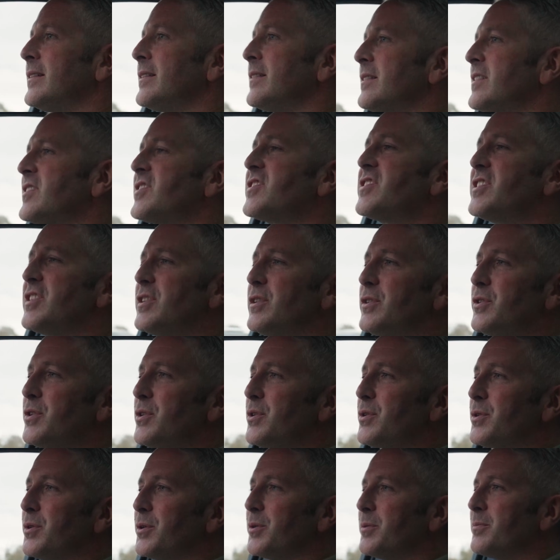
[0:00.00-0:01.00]
The Seal
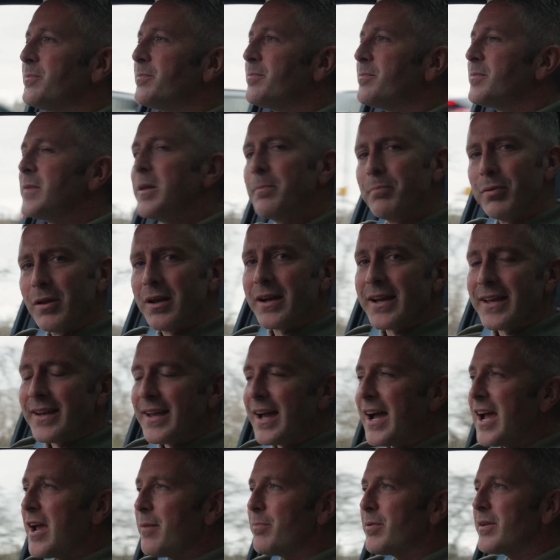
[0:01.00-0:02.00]
U, the plug-in
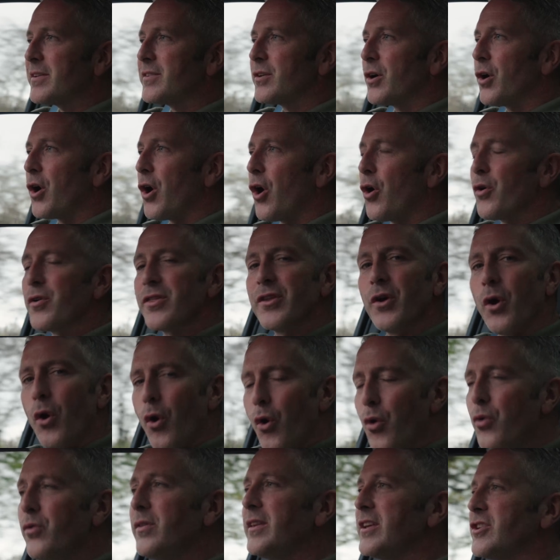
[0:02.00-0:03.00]
hybrid or the
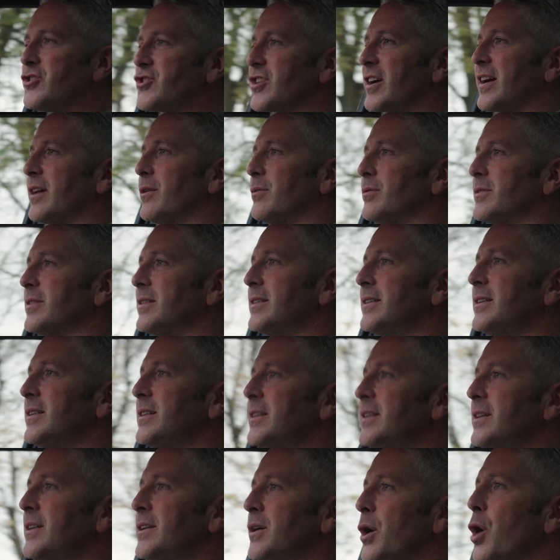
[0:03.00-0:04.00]
only child,
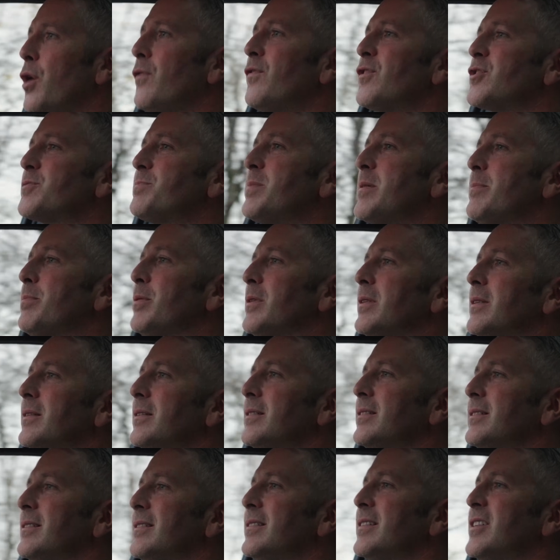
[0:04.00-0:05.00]
offers people
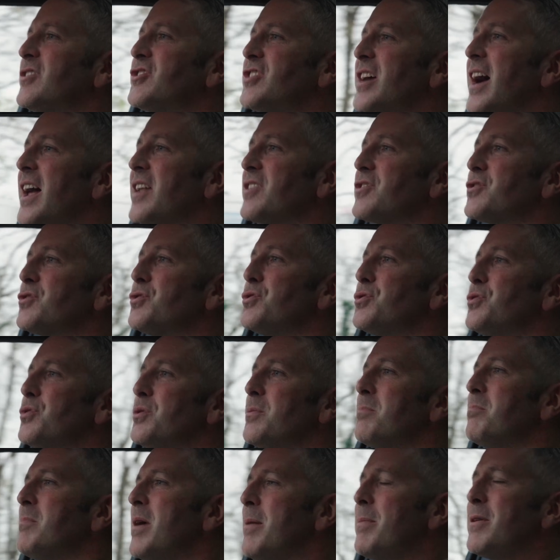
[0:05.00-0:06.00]
the chance who
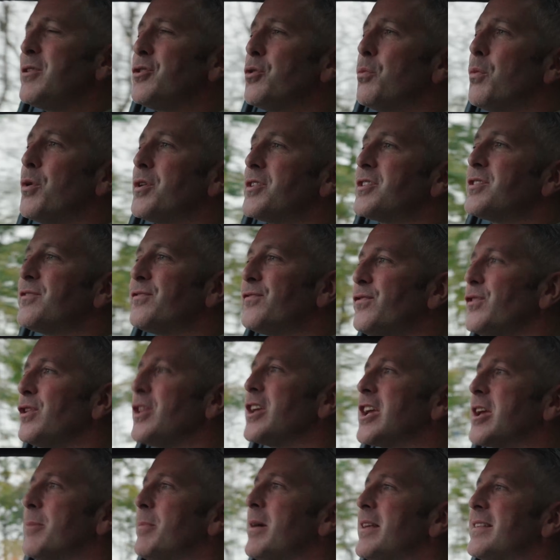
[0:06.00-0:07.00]
maybe don't want to
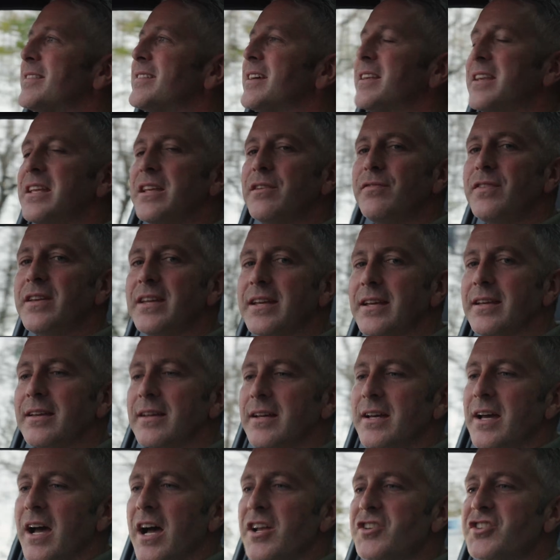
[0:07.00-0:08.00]
fully commit to an EV,
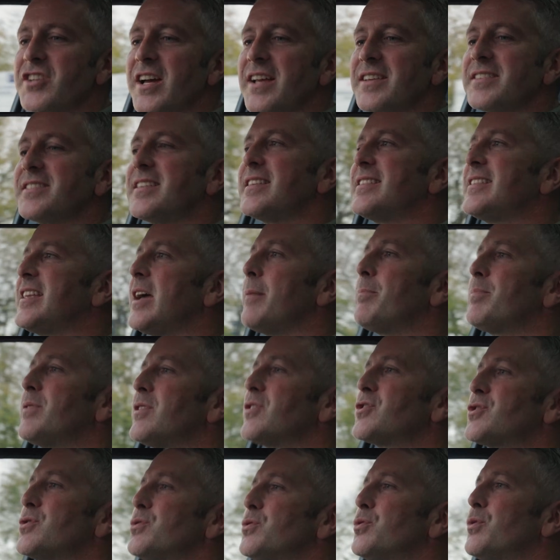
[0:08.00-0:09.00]
a chance to dip
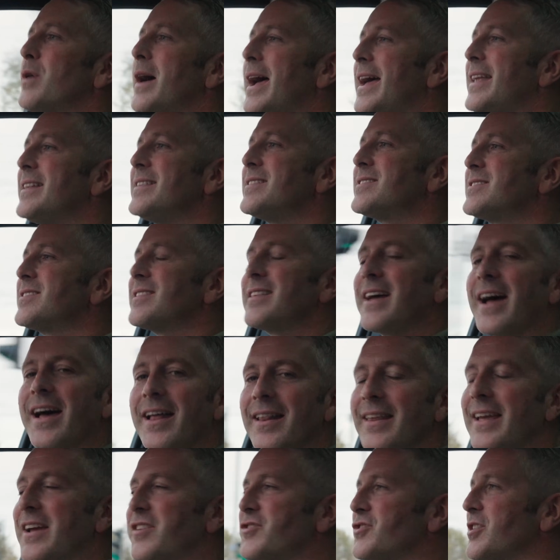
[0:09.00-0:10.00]
their toe into that
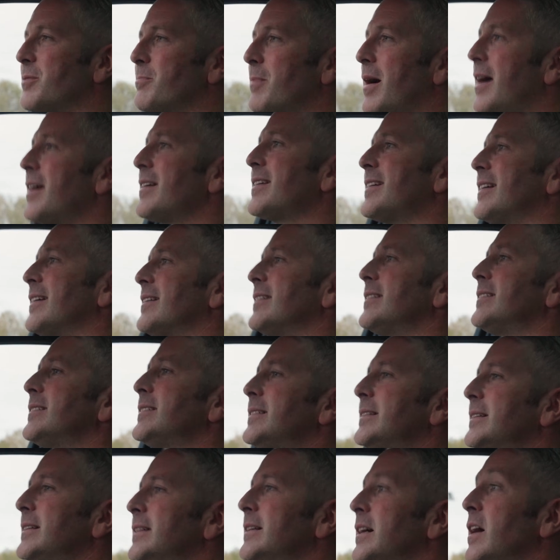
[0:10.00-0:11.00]
electric market.
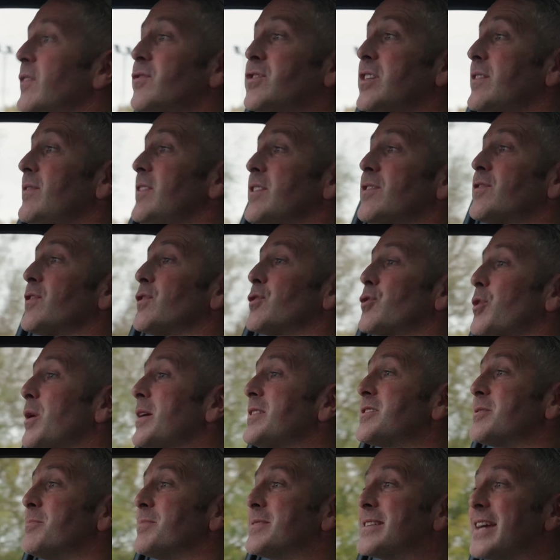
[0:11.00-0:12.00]
I've driven this for
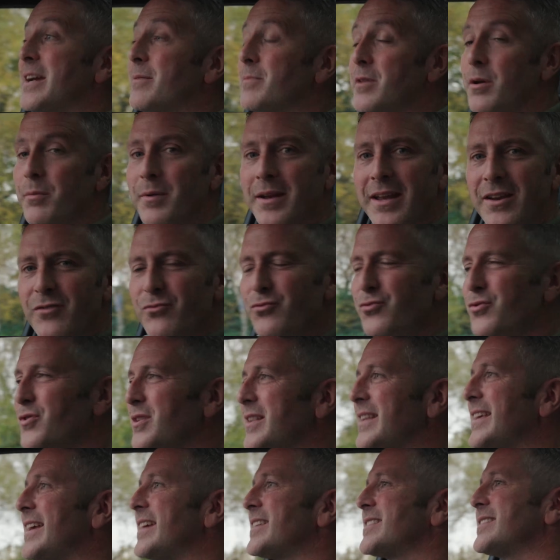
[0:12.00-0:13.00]
quite some time now and it
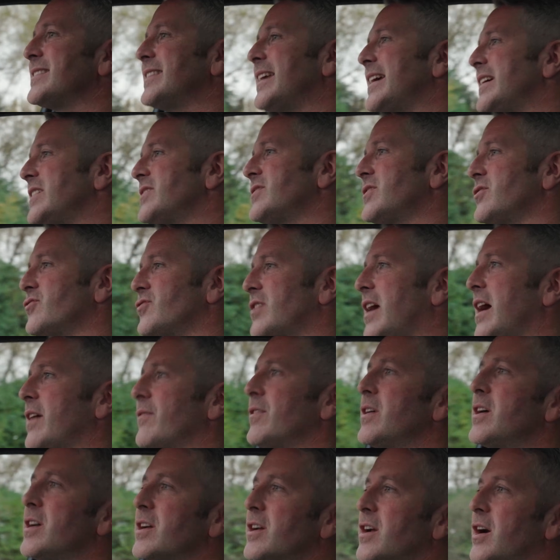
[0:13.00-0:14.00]
really is nice to
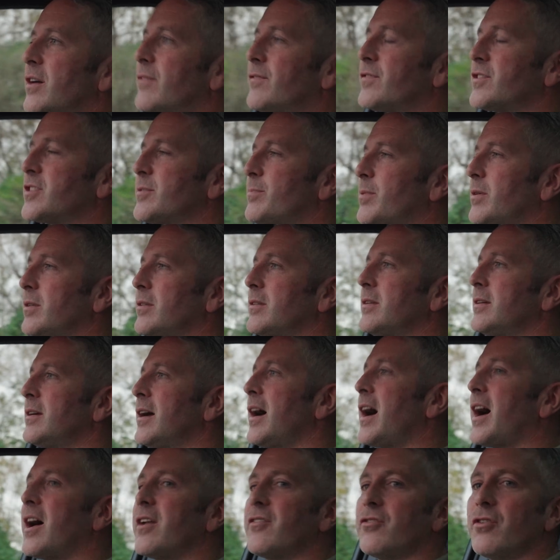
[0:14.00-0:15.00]
drive, comfortable
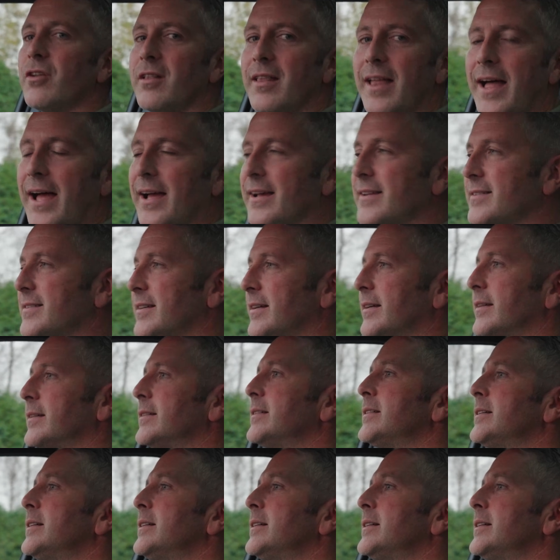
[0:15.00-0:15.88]
and relaxing.